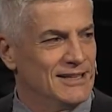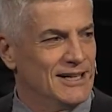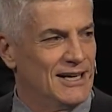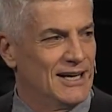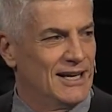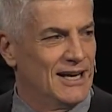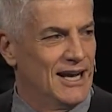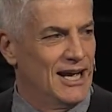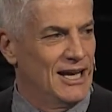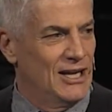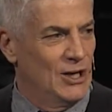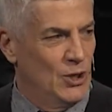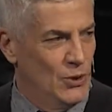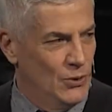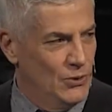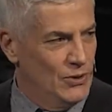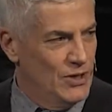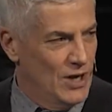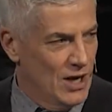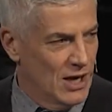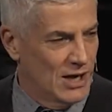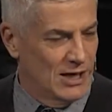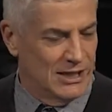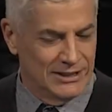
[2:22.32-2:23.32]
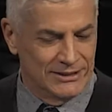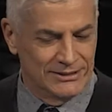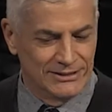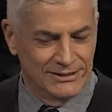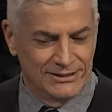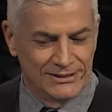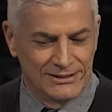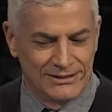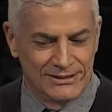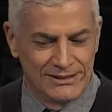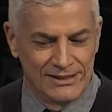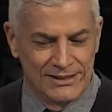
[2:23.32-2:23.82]
Hallelujah.
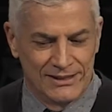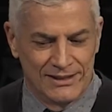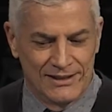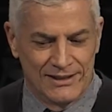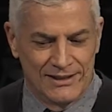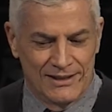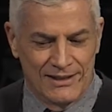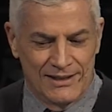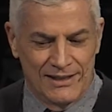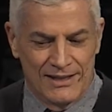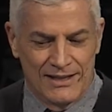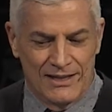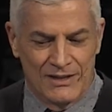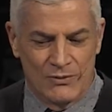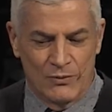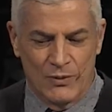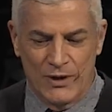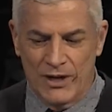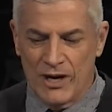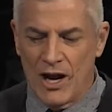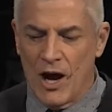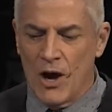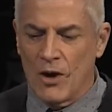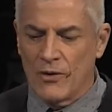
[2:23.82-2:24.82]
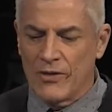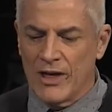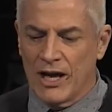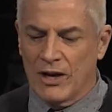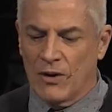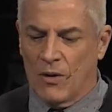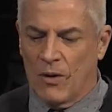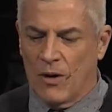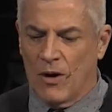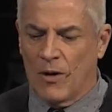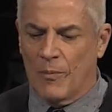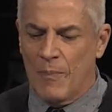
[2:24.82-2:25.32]
And we know
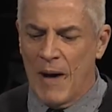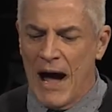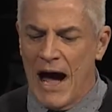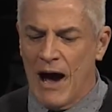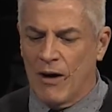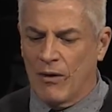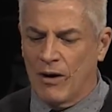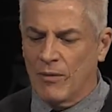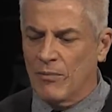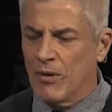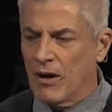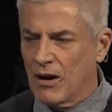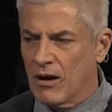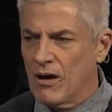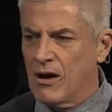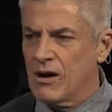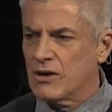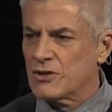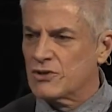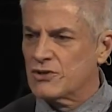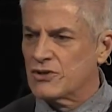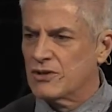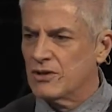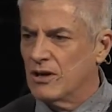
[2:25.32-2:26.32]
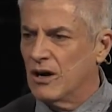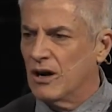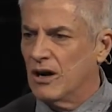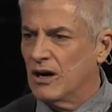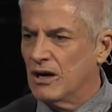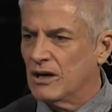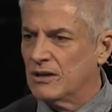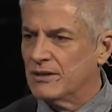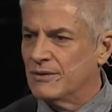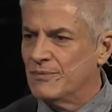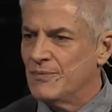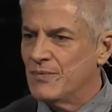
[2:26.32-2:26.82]
that all power belongs to
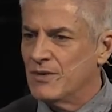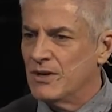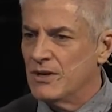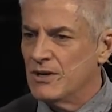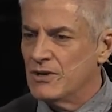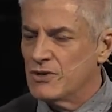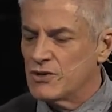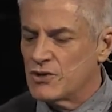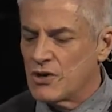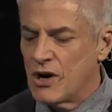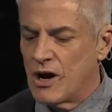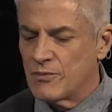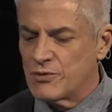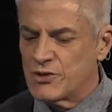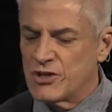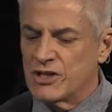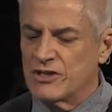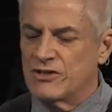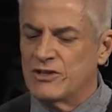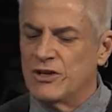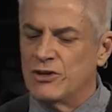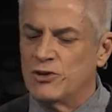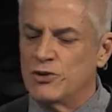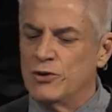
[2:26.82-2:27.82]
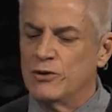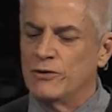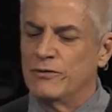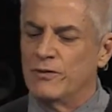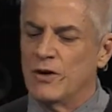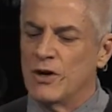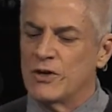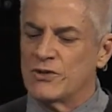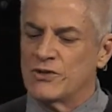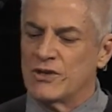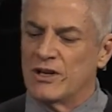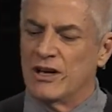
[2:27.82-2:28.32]
God. Psalm 62,
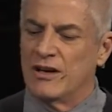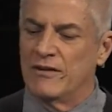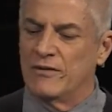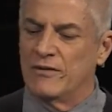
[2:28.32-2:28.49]
verse